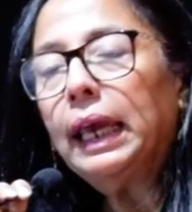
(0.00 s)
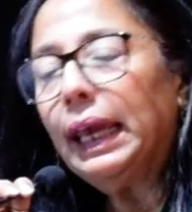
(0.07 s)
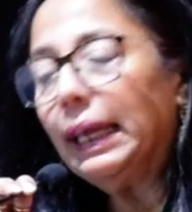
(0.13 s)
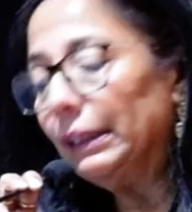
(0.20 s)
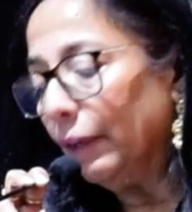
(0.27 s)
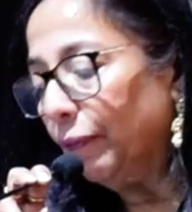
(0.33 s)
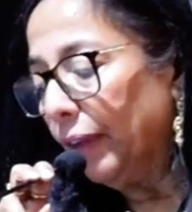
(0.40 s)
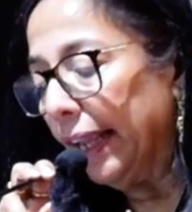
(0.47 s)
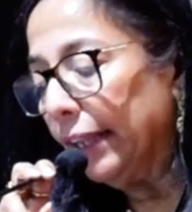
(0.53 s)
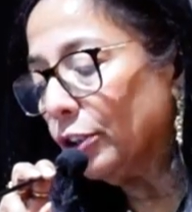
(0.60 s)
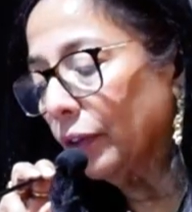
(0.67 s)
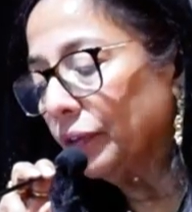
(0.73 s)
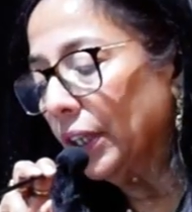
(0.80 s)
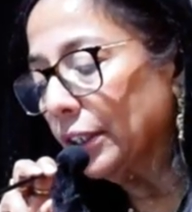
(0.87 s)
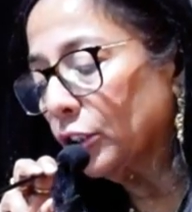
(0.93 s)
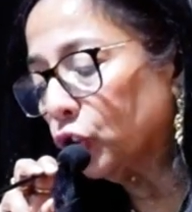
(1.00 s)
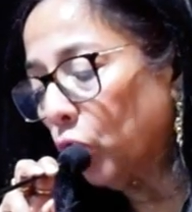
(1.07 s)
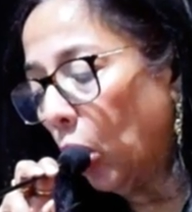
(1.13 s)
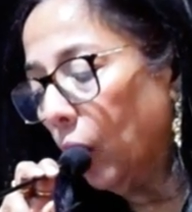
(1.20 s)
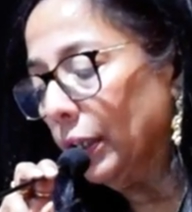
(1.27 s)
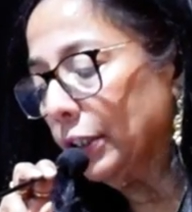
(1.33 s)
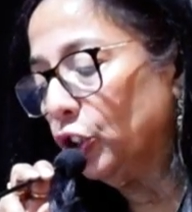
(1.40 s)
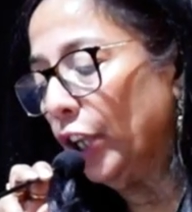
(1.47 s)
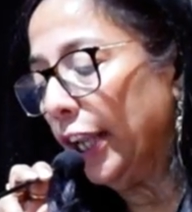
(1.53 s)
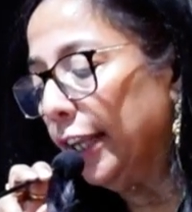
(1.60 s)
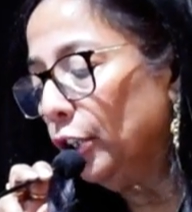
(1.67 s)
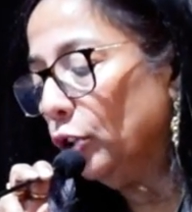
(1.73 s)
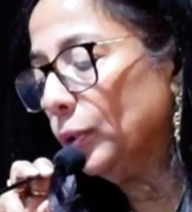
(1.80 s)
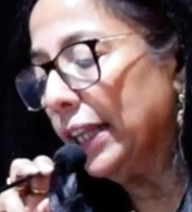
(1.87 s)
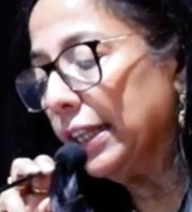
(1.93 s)
In the face of the assault,
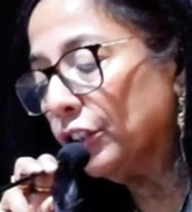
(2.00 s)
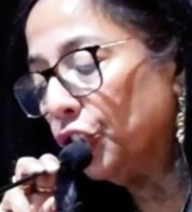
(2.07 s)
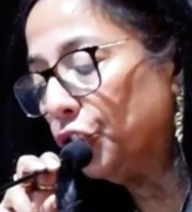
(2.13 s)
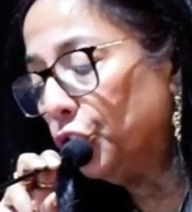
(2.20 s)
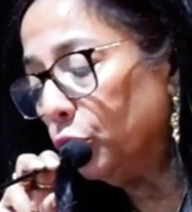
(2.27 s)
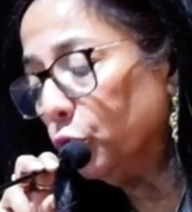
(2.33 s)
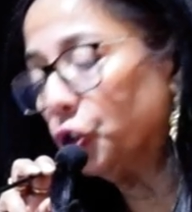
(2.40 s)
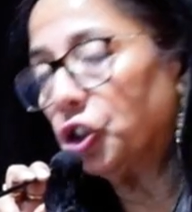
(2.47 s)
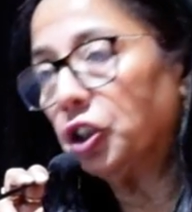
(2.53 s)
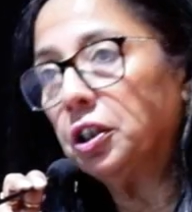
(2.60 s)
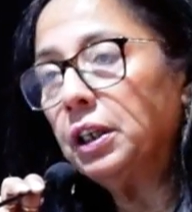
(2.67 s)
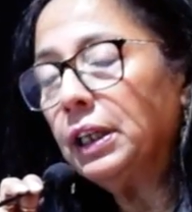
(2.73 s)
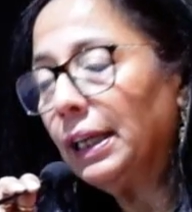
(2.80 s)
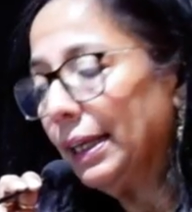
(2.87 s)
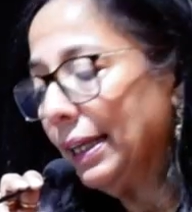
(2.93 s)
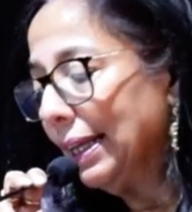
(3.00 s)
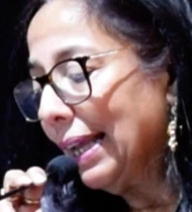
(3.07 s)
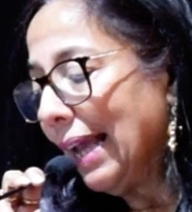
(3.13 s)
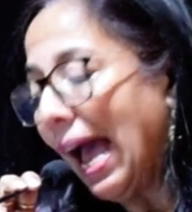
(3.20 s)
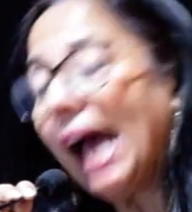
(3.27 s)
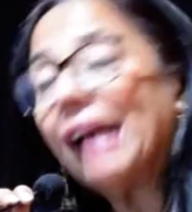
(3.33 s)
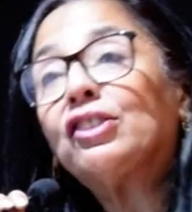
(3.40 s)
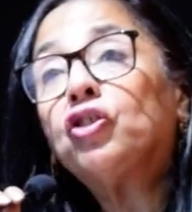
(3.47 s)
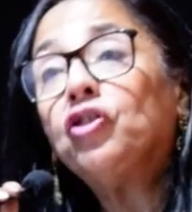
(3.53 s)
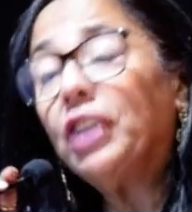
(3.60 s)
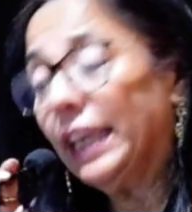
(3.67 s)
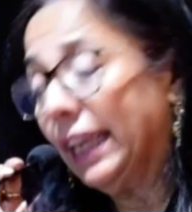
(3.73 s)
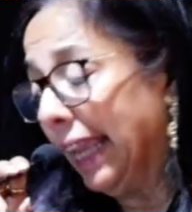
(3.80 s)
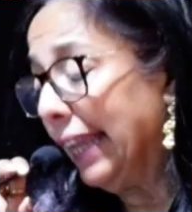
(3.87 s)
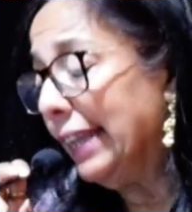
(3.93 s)
JNU's institution has
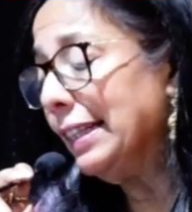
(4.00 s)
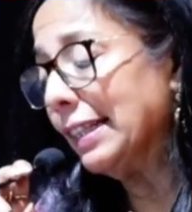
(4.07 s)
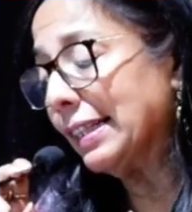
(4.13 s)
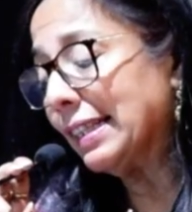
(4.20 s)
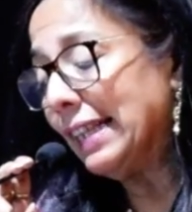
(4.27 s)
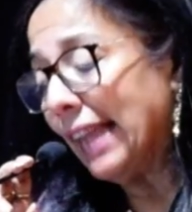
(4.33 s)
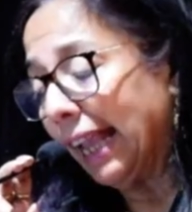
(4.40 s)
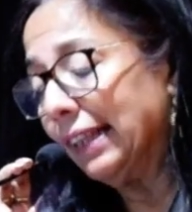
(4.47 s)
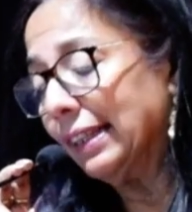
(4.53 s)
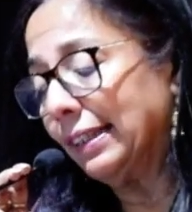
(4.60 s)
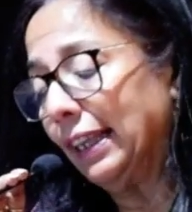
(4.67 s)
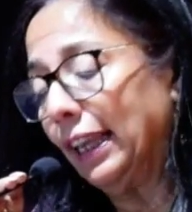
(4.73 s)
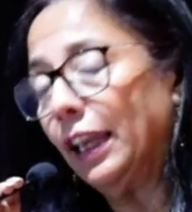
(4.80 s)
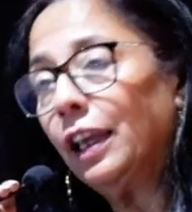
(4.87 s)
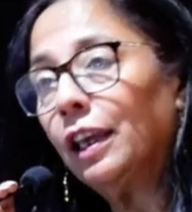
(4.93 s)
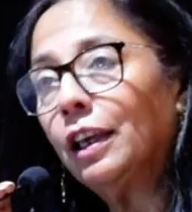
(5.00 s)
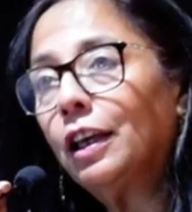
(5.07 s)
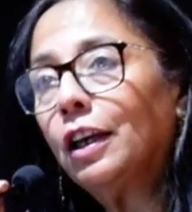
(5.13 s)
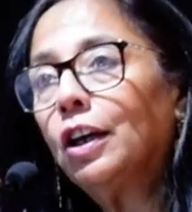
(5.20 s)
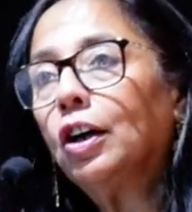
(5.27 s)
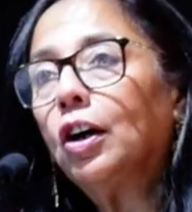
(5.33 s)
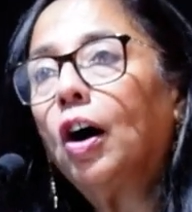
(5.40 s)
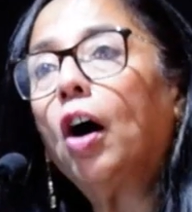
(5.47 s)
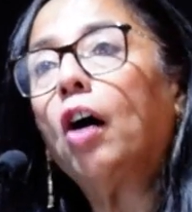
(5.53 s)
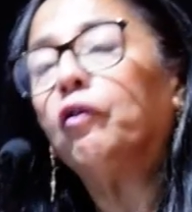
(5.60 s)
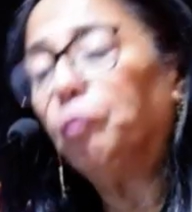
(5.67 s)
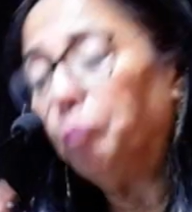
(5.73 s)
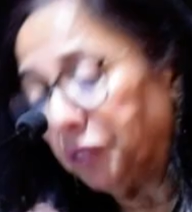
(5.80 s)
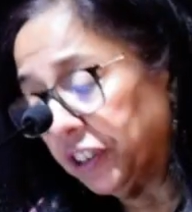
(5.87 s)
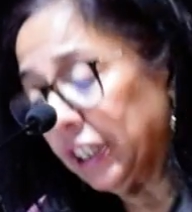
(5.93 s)
regained its legacy
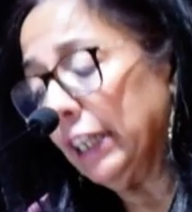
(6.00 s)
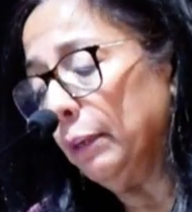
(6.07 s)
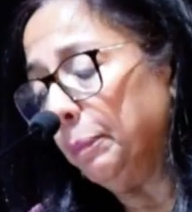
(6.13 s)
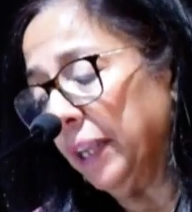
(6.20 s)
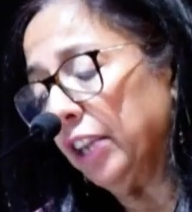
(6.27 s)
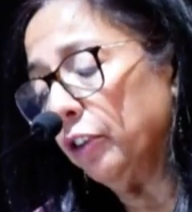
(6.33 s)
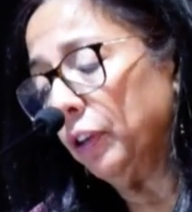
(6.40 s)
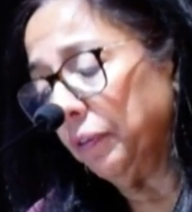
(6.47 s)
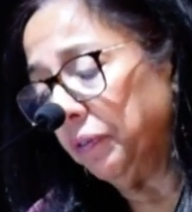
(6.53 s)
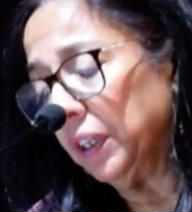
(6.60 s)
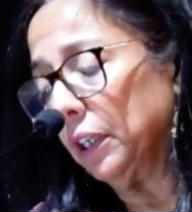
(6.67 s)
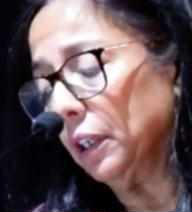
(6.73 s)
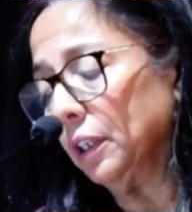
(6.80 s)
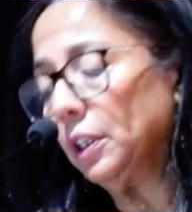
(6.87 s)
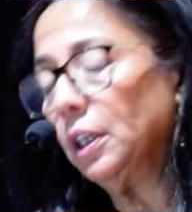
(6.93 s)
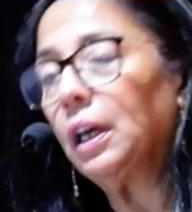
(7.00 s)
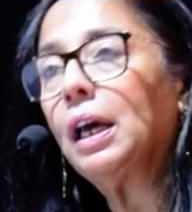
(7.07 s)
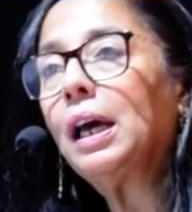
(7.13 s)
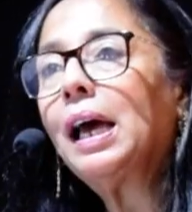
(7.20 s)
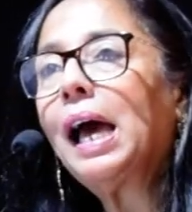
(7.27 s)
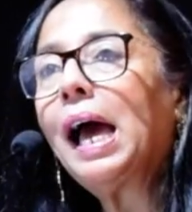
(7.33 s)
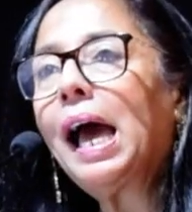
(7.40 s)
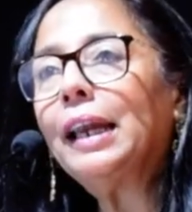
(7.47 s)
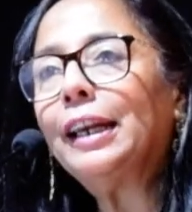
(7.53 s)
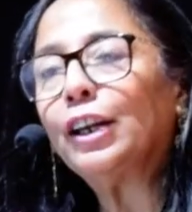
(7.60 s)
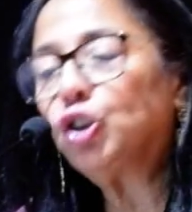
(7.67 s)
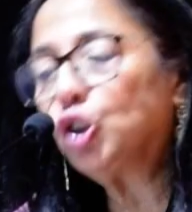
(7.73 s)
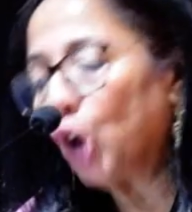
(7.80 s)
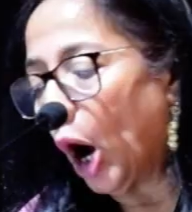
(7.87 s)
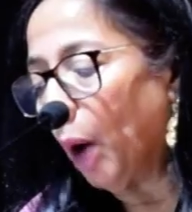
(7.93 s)
of still being revered and
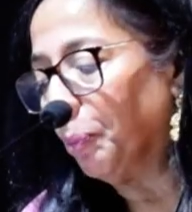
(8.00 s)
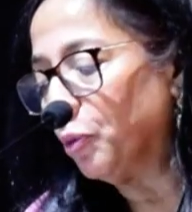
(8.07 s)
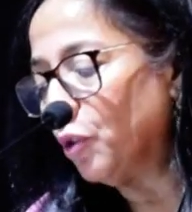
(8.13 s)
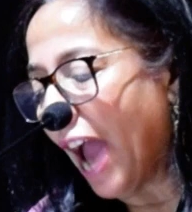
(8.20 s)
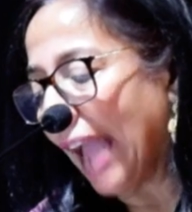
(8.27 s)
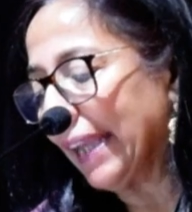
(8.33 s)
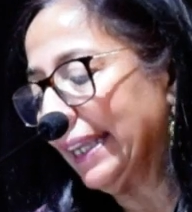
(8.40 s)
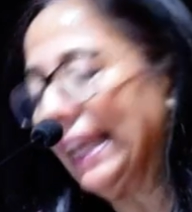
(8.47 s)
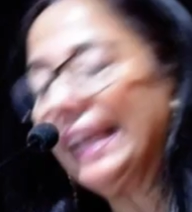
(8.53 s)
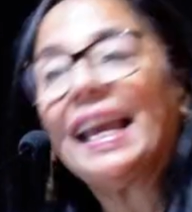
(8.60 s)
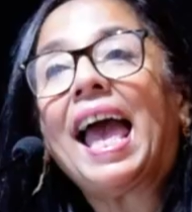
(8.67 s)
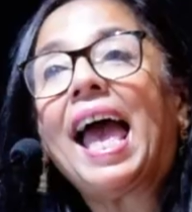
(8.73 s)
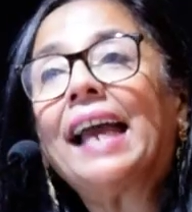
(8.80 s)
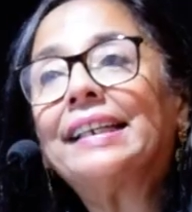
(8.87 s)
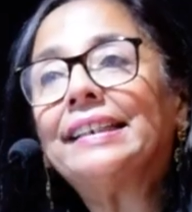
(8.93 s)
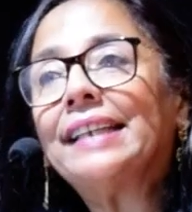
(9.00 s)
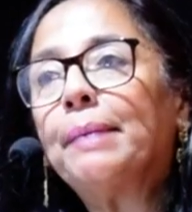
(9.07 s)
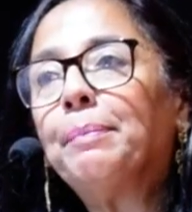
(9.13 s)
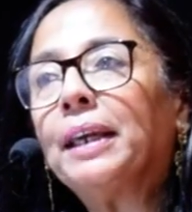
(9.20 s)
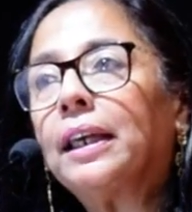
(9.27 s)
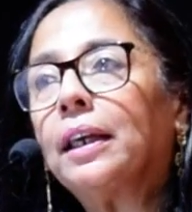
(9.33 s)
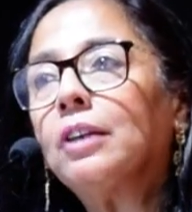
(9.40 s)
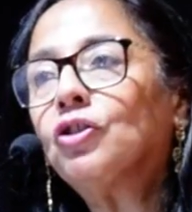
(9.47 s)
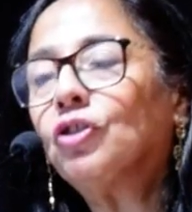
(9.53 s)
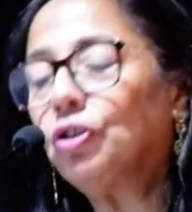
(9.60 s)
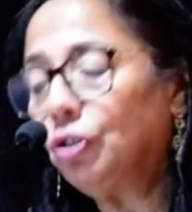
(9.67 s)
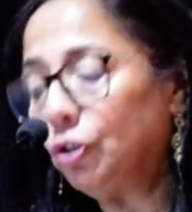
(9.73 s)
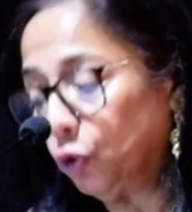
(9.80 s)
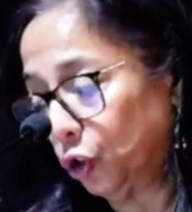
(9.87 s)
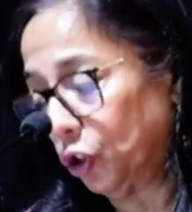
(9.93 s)
a top-ranking academic
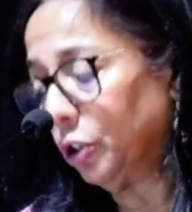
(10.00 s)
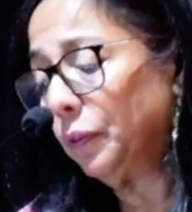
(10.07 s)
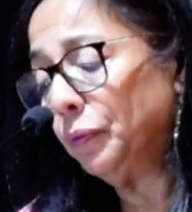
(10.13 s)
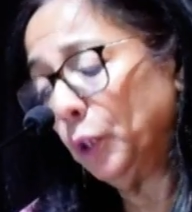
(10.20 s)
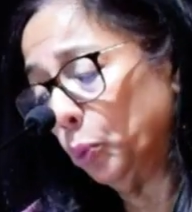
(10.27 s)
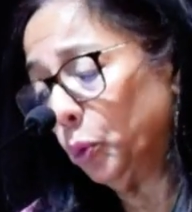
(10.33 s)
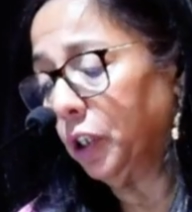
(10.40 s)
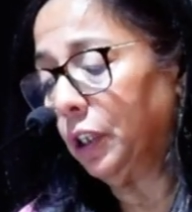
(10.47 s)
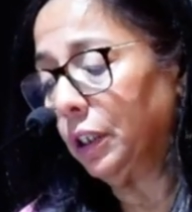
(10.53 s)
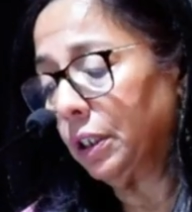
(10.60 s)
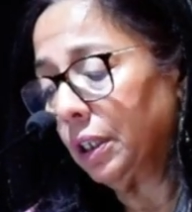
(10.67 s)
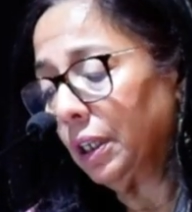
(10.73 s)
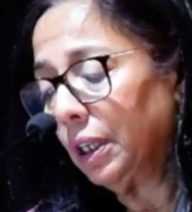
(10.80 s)
institution of the world.